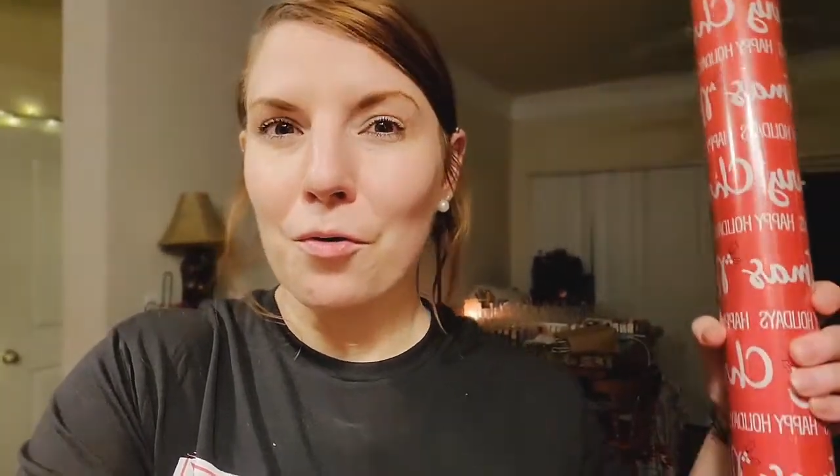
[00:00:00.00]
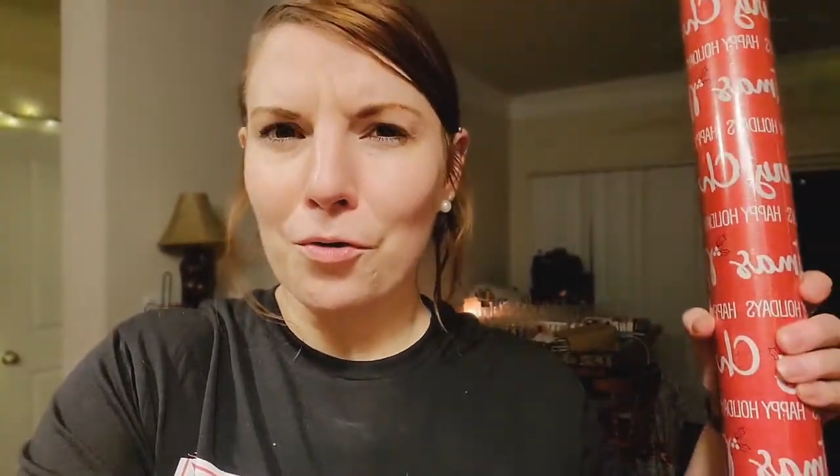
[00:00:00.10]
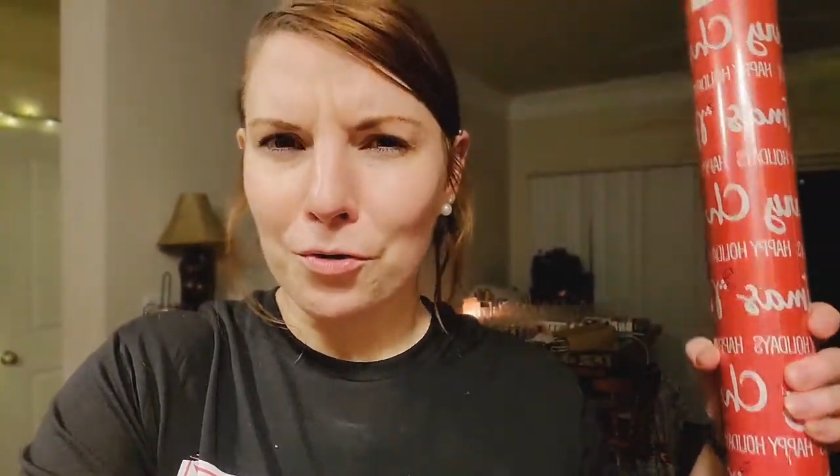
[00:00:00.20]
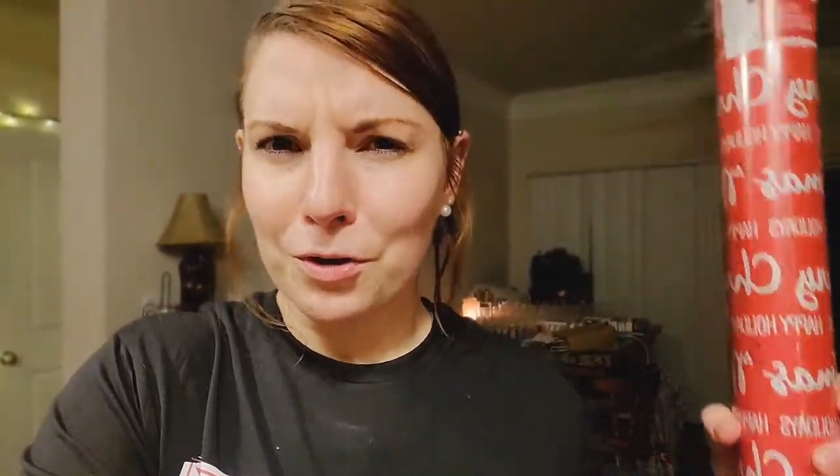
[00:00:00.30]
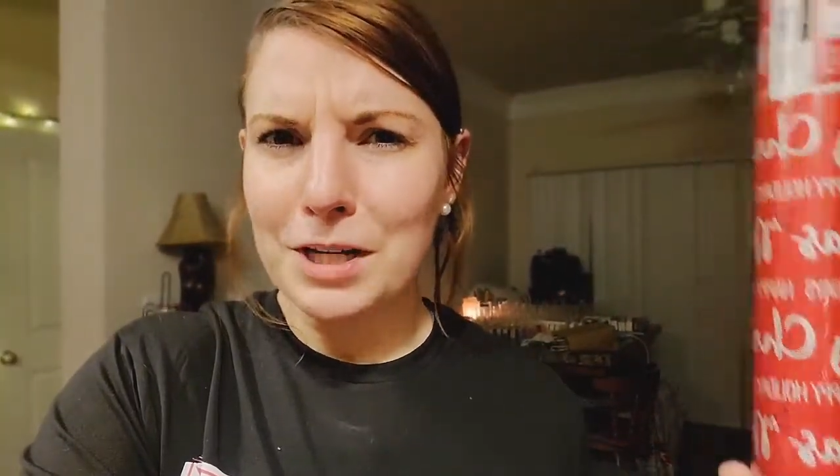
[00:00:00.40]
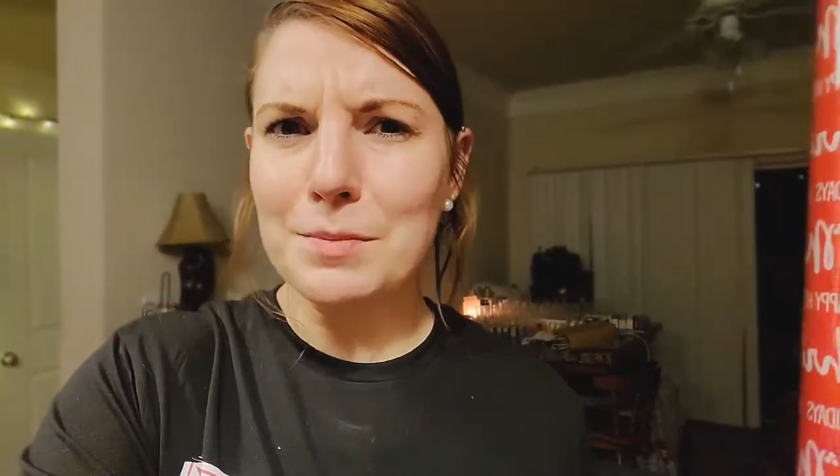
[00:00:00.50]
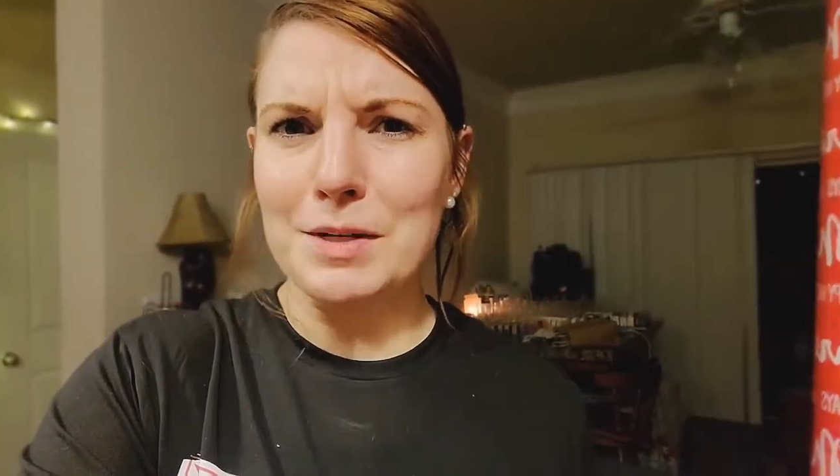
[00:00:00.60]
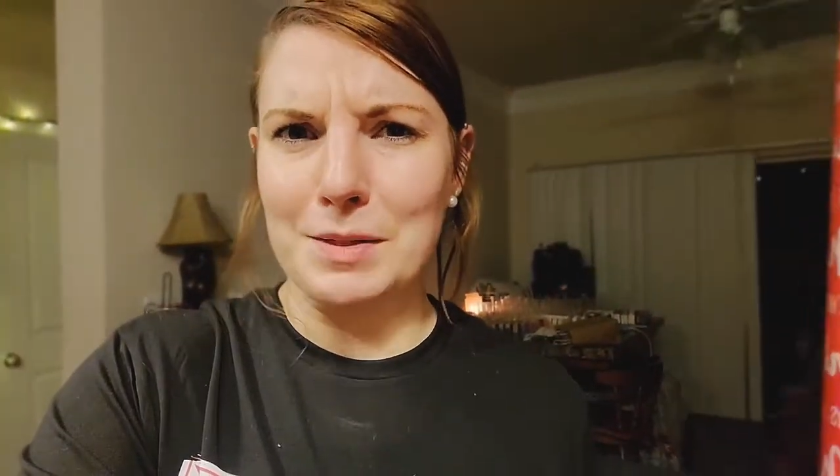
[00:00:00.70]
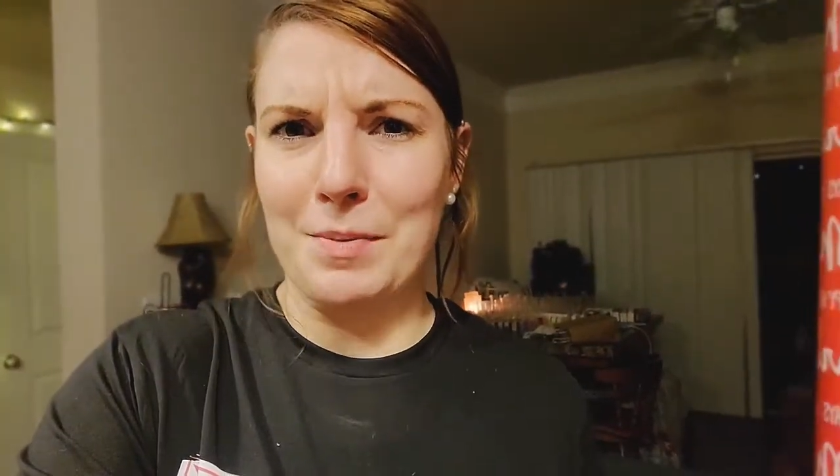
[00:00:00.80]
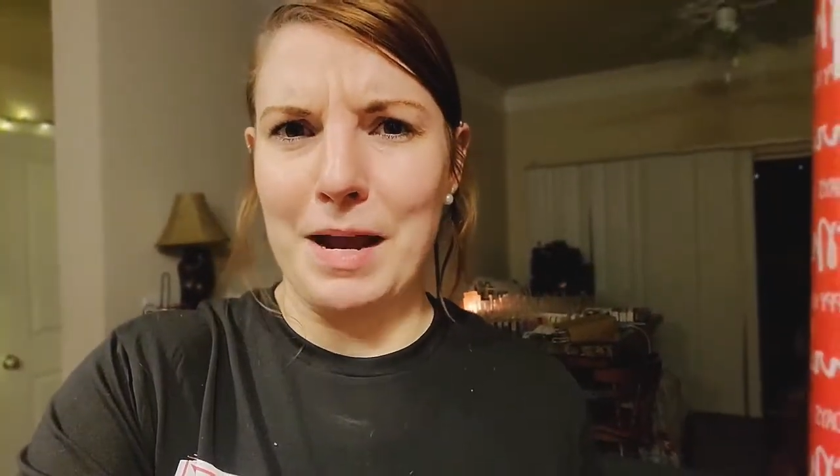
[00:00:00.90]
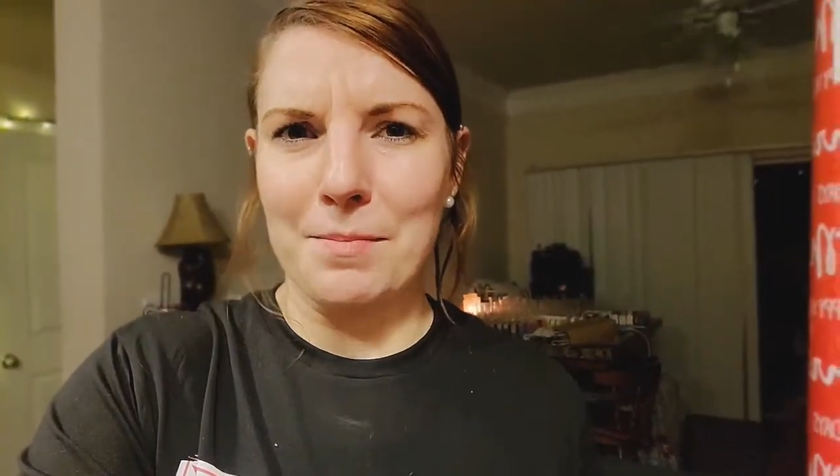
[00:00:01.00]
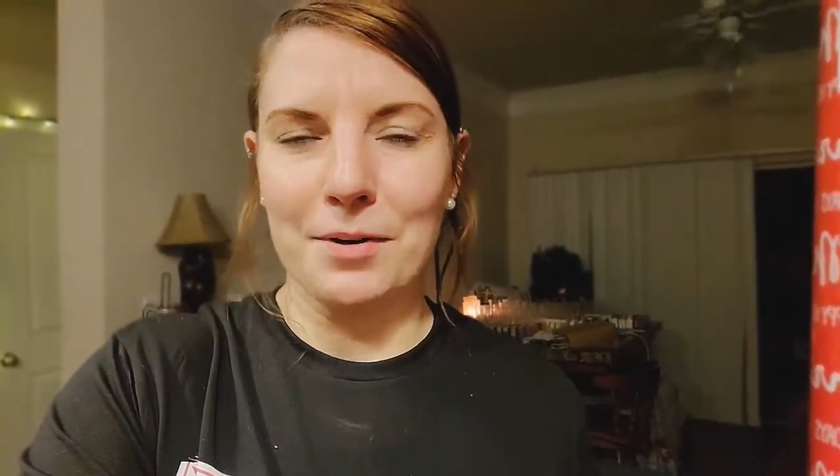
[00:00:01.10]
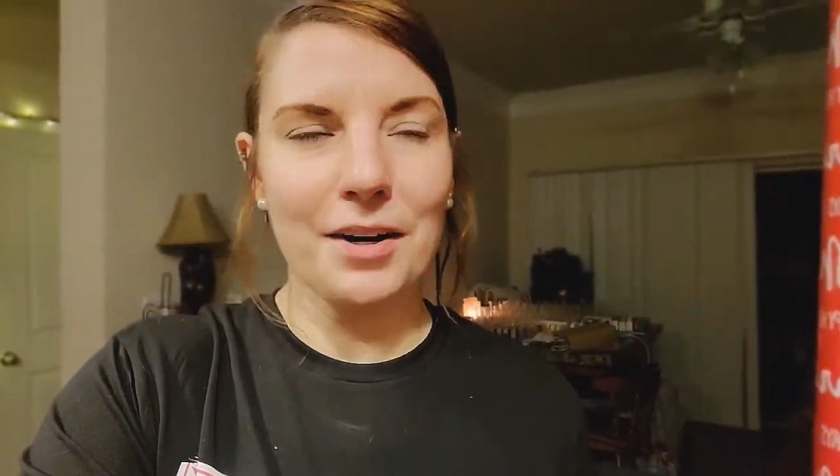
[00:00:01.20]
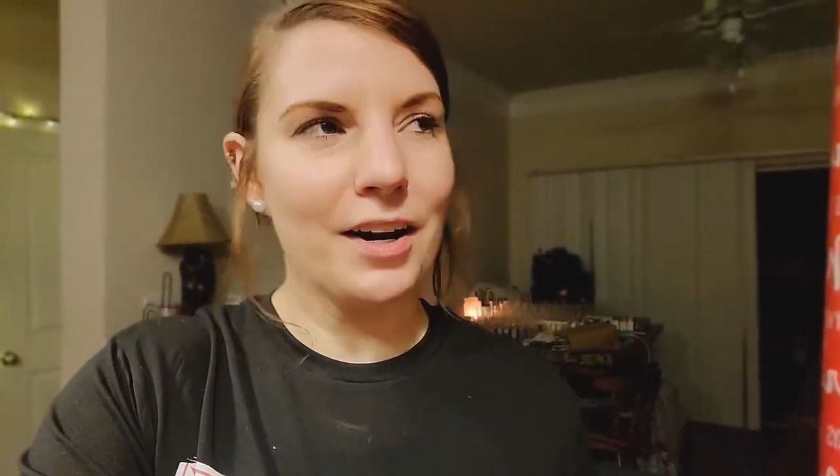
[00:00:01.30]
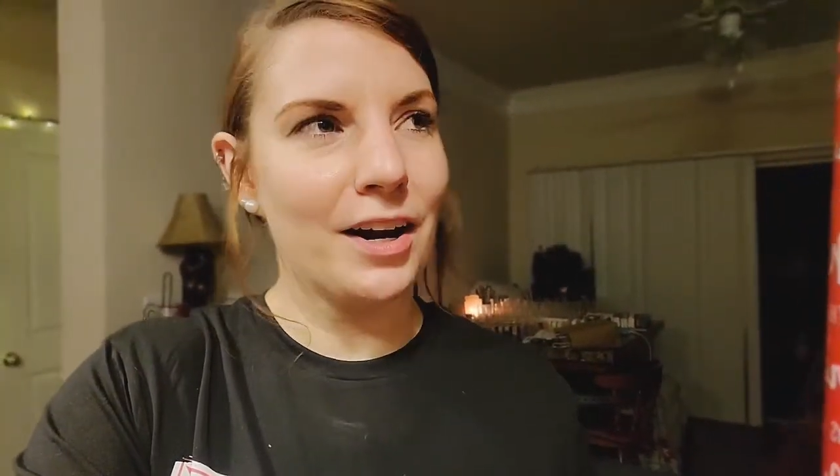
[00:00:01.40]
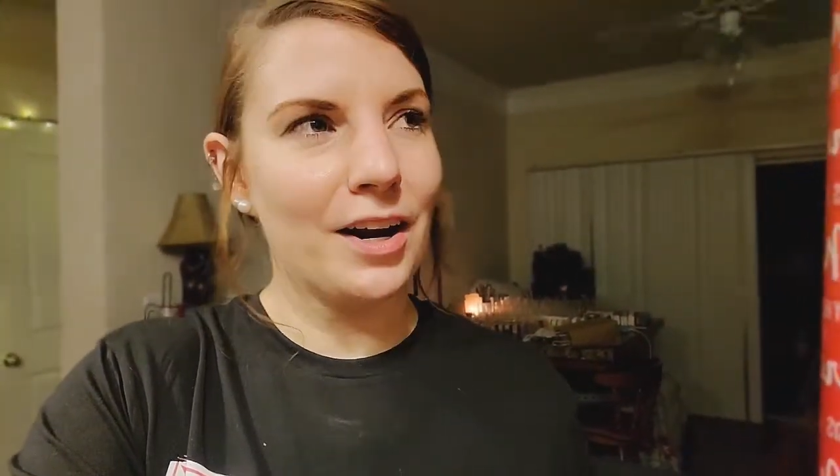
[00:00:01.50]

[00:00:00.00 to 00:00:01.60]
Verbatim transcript: Christmas paper